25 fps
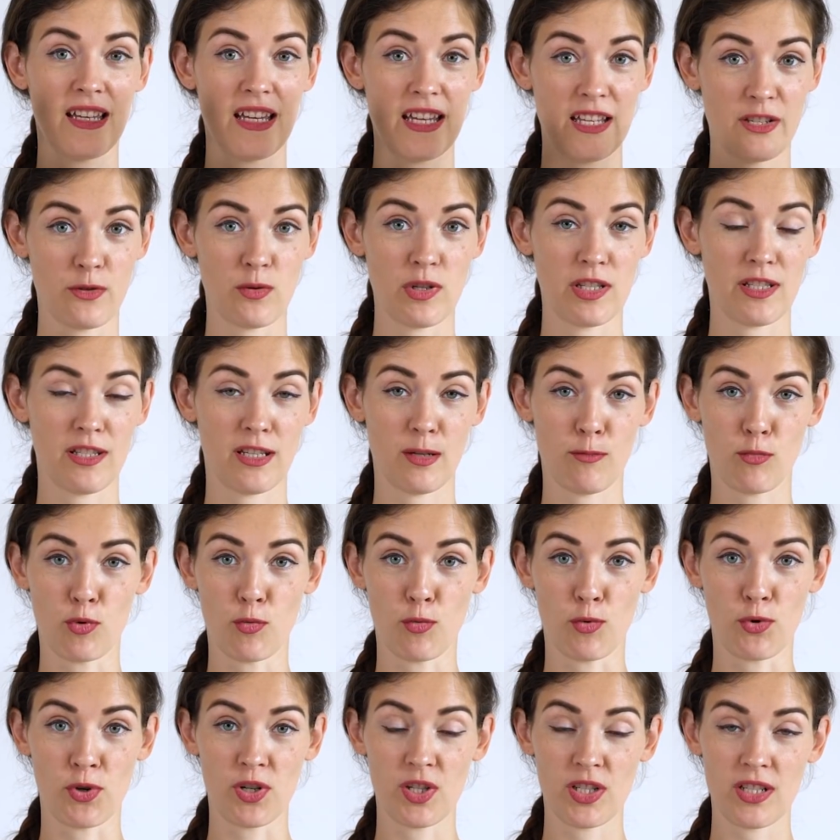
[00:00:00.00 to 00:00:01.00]
interesting
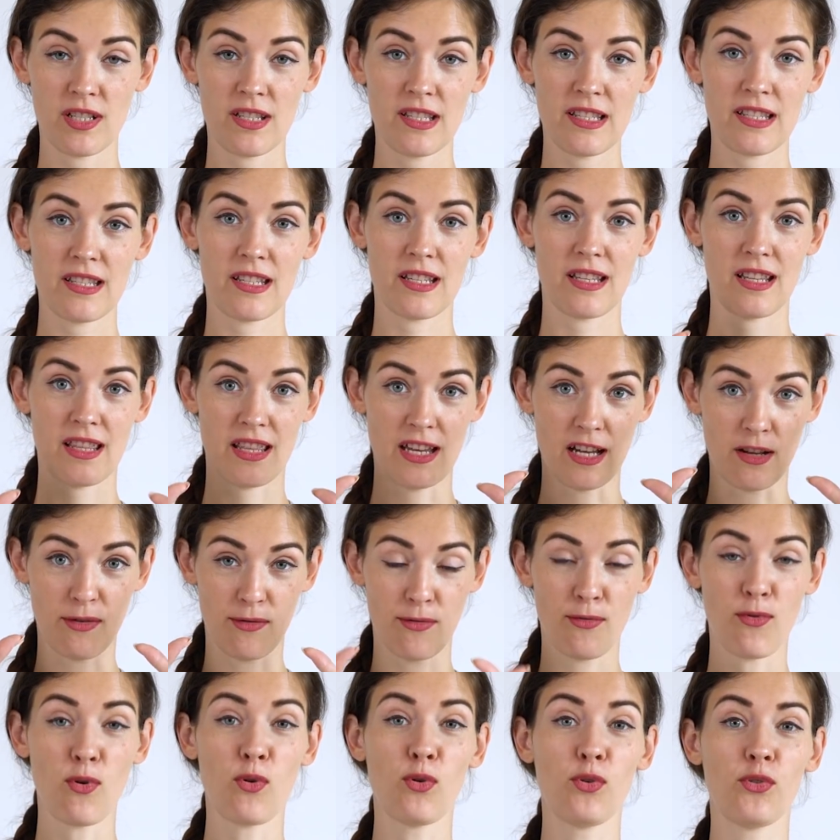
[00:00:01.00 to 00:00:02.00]
proportions, that
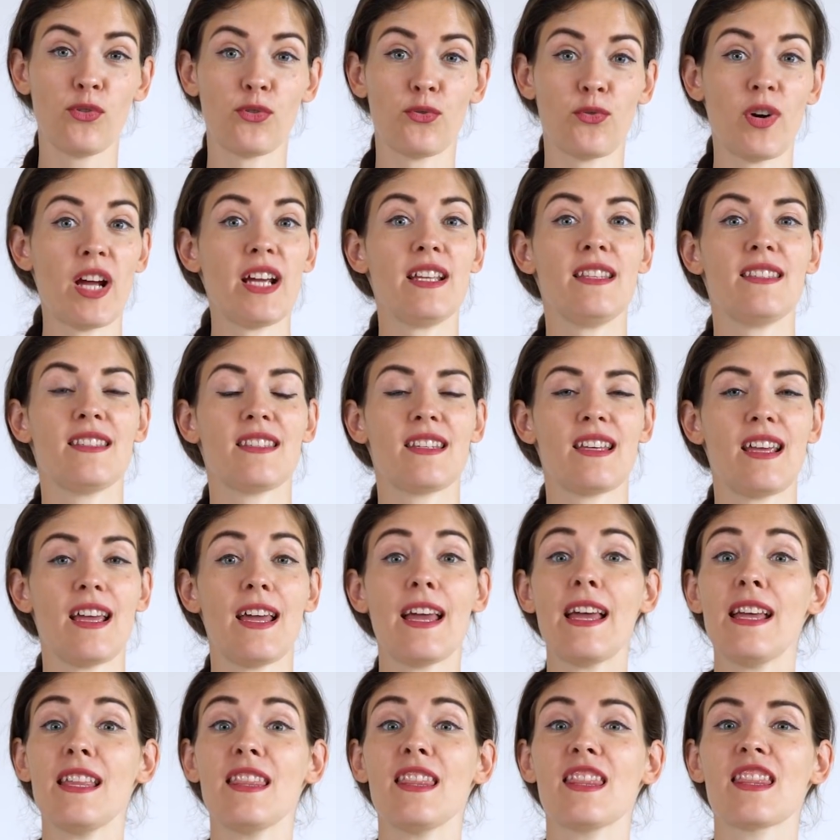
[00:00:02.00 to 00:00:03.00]
falls right,
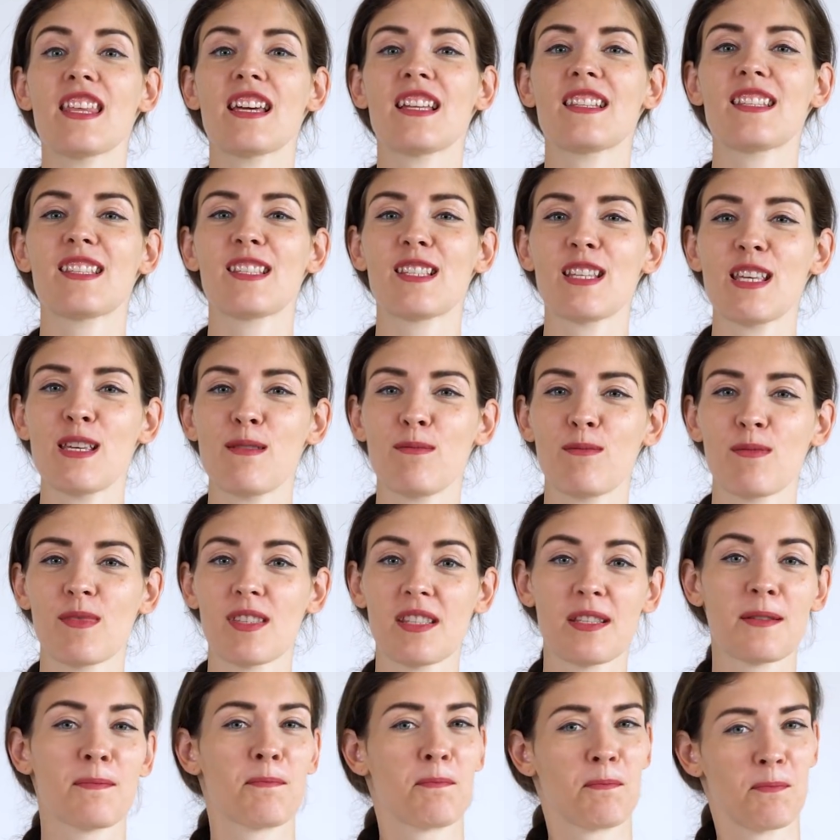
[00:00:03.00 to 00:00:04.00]
and that
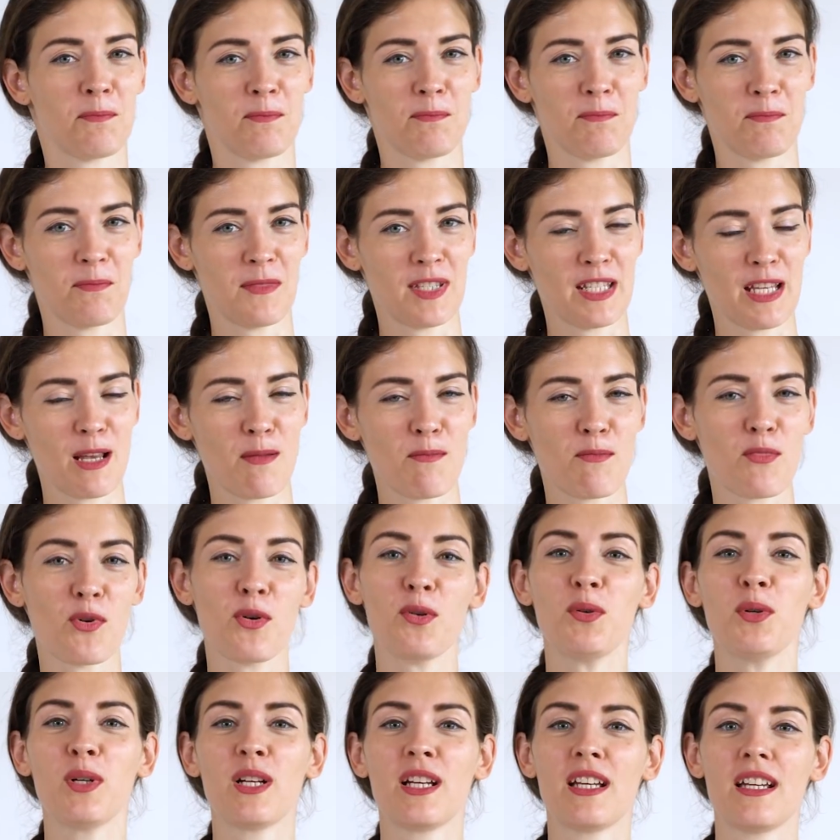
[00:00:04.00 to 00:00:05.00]
seems
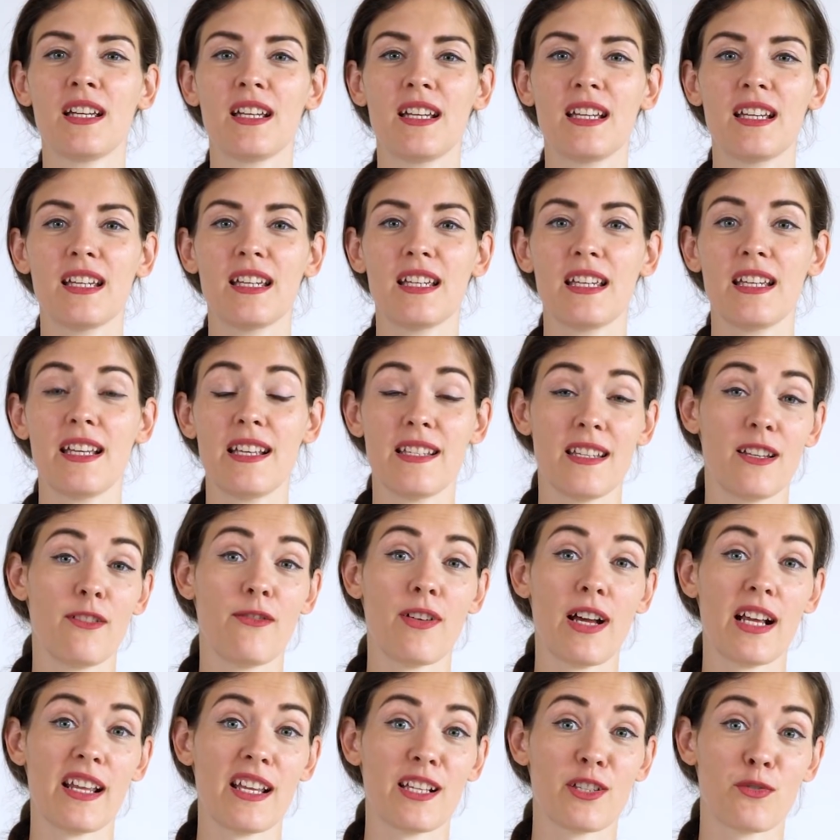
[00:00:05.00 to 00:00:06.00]
simple is in
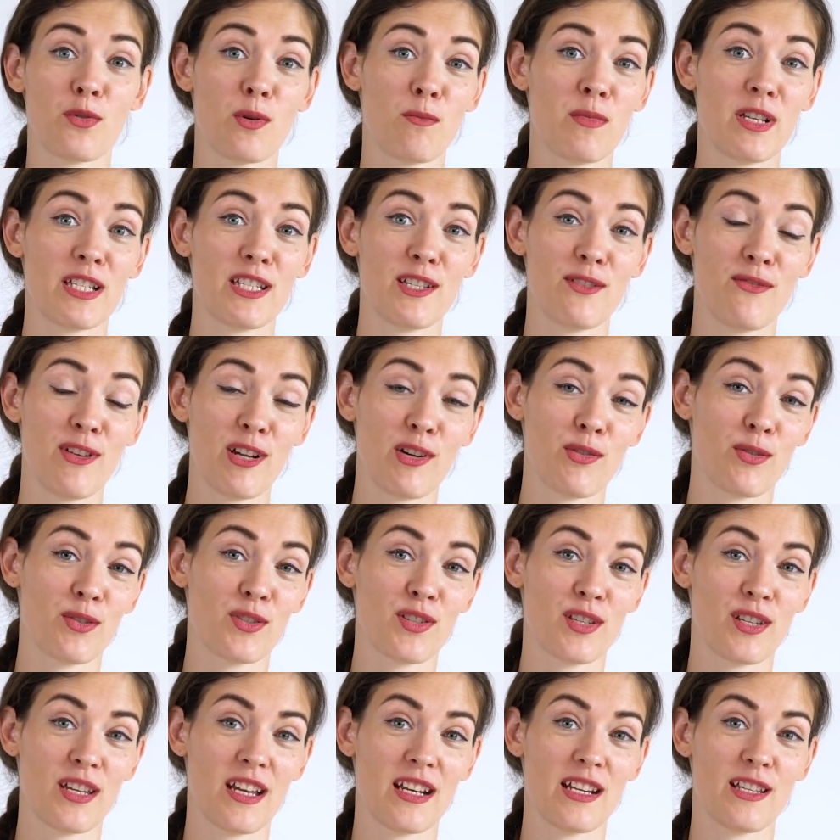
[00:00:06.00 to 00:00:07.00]
fact extremely
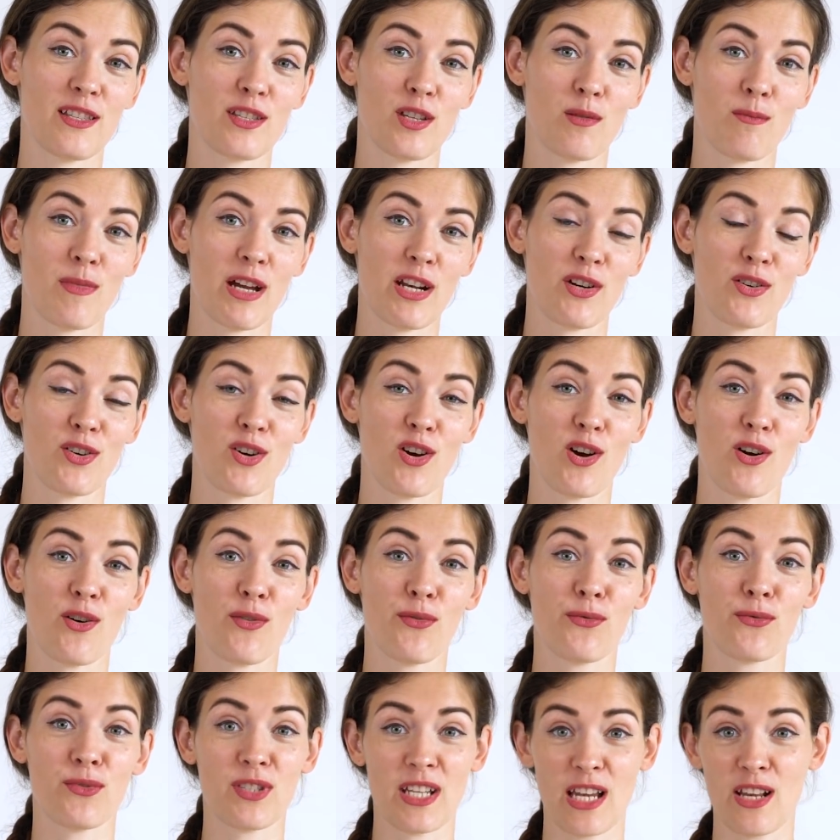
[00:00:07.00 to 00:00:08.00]
difficult and it's a matter
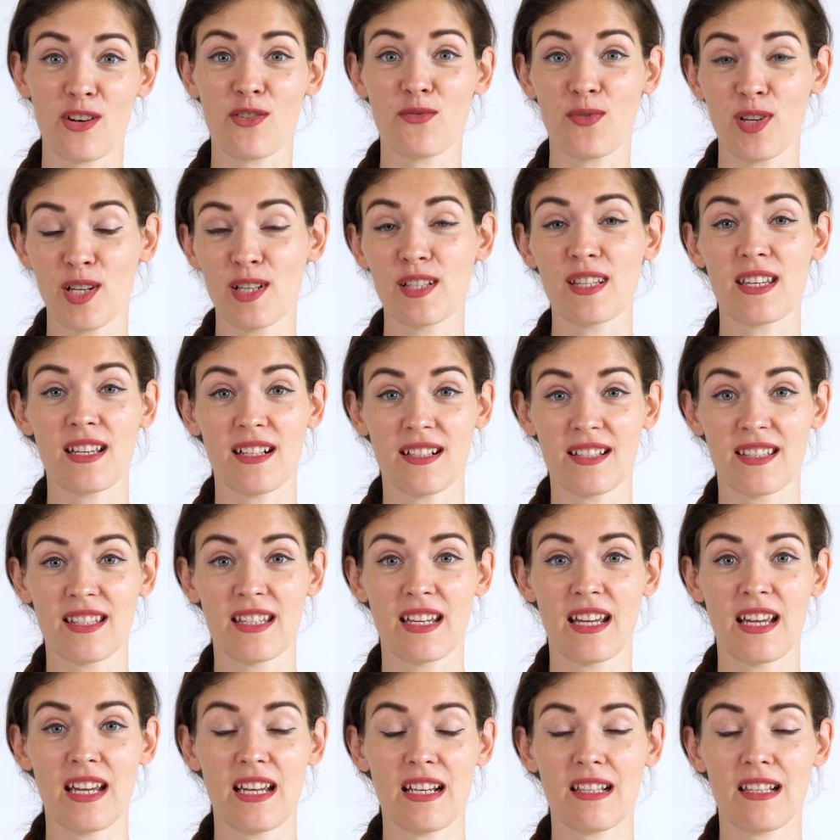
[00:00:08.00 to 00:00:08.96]
of tailoring skills.